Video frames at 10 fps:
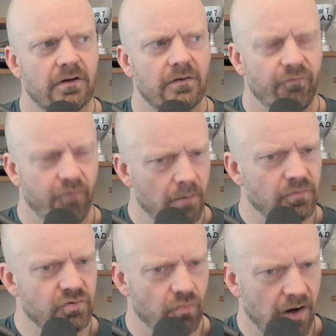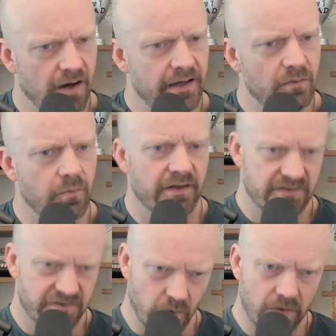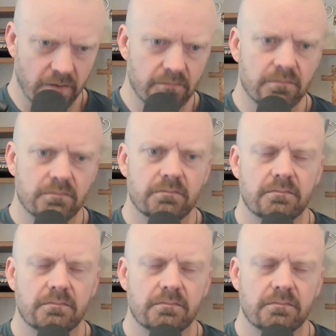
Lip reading: from dried, where they soak them